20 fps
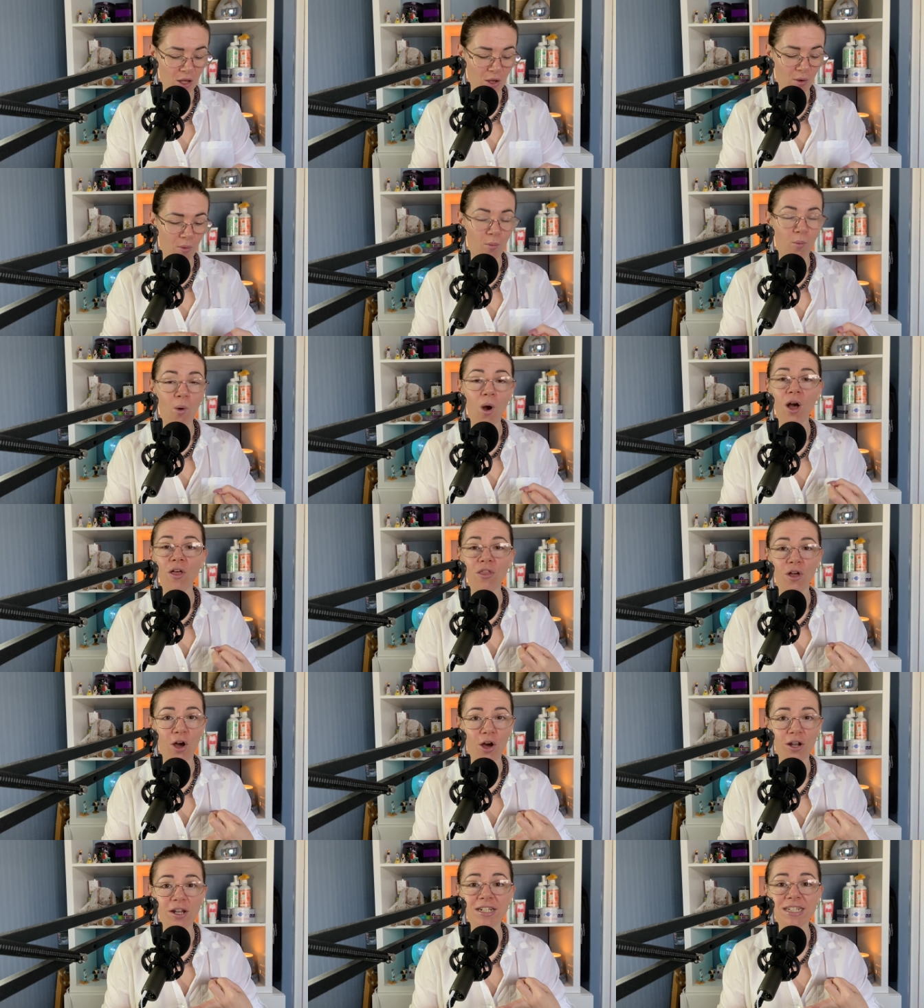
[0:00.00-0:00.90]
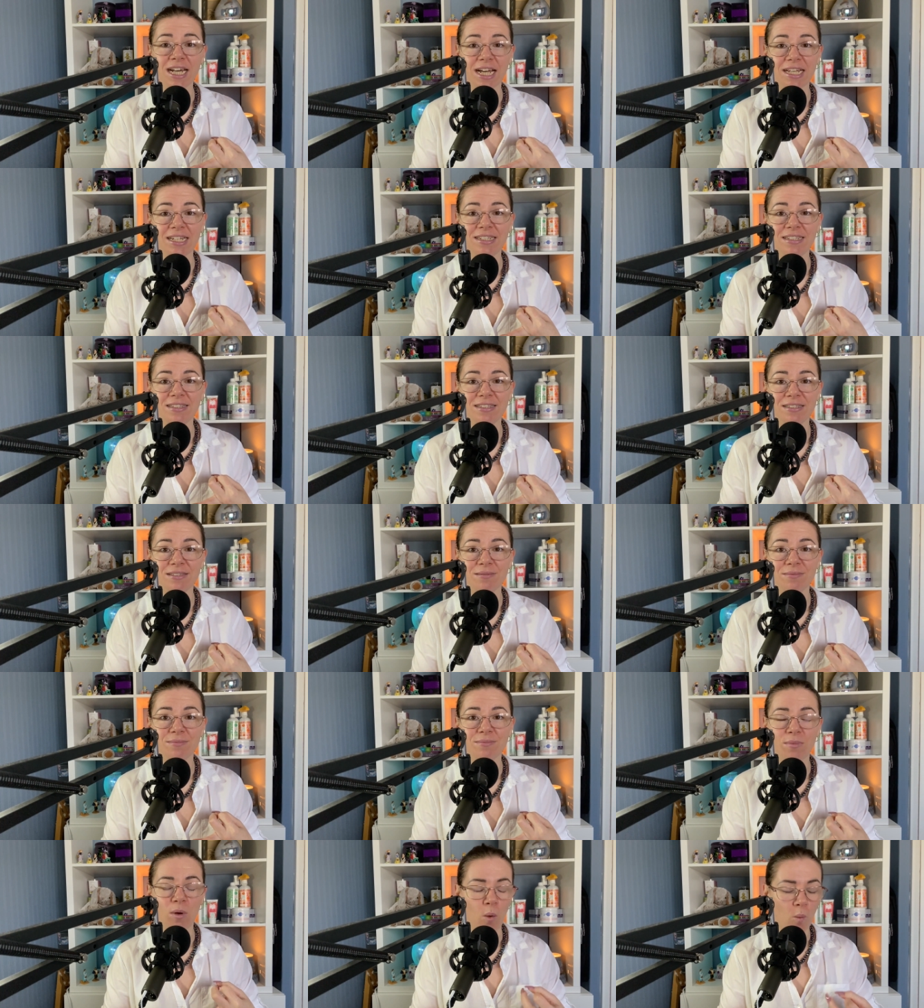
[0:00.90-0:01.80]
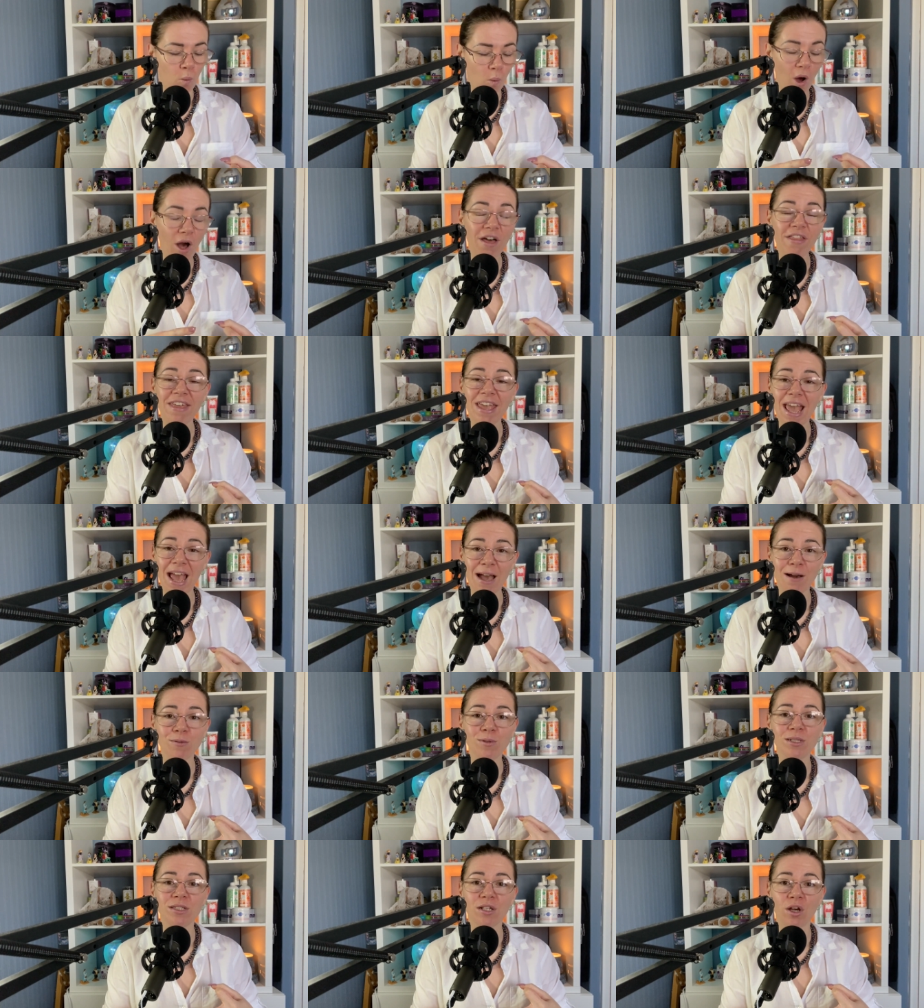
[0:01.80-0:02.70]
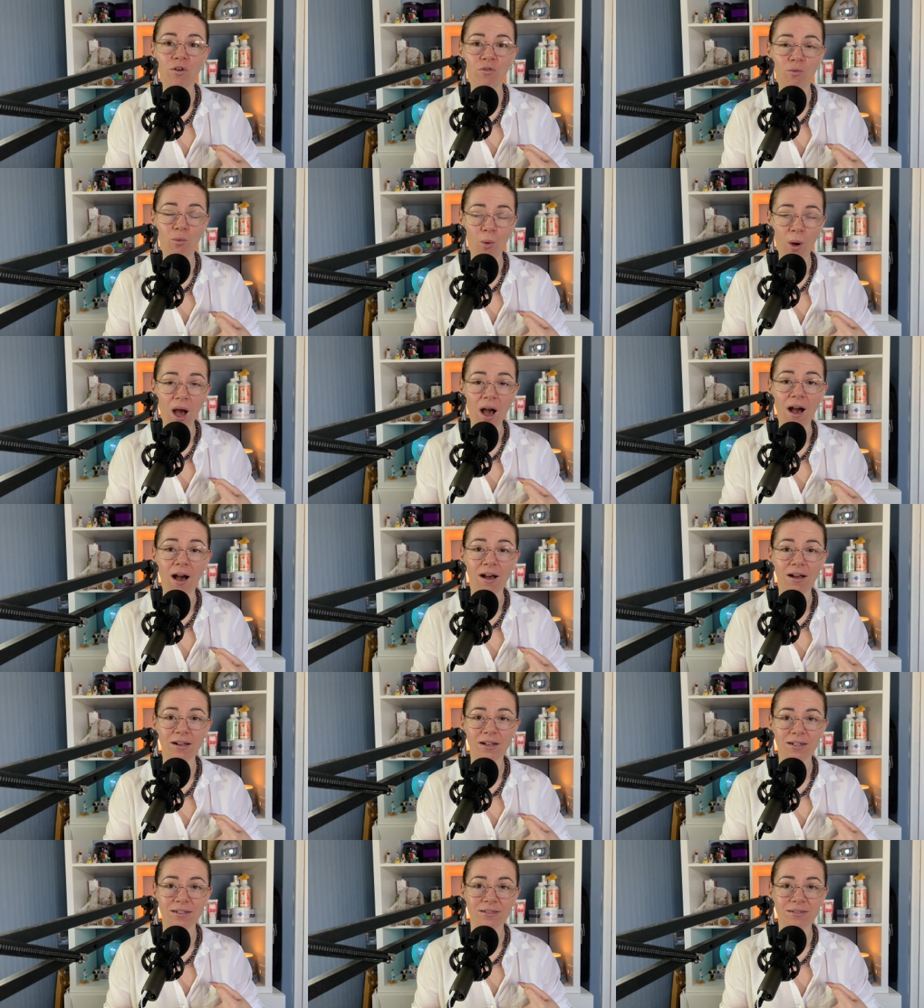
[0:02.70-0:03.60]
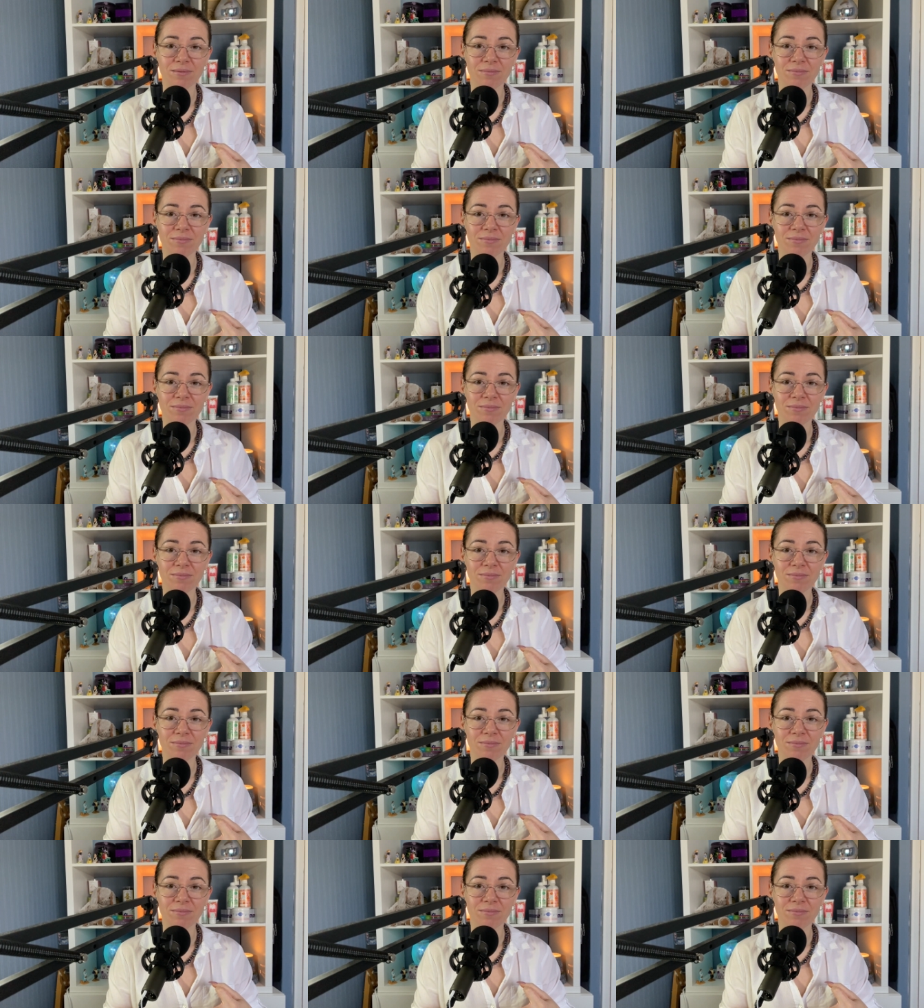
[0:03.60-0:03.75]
What are the holidays? What are the hours of work?